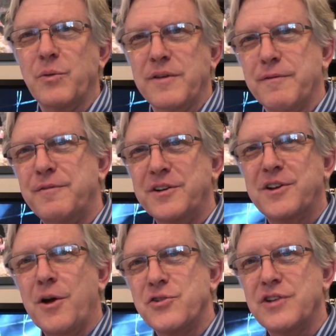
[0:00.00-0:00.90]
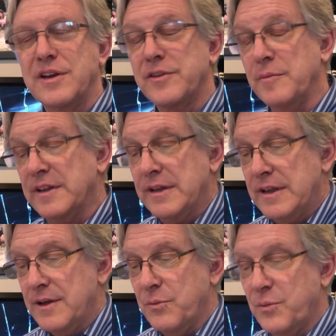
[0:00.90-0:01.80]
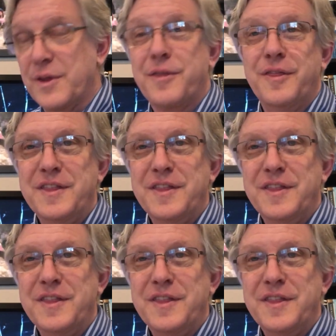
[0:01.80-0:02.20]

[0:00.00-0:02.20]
We've negotiated something with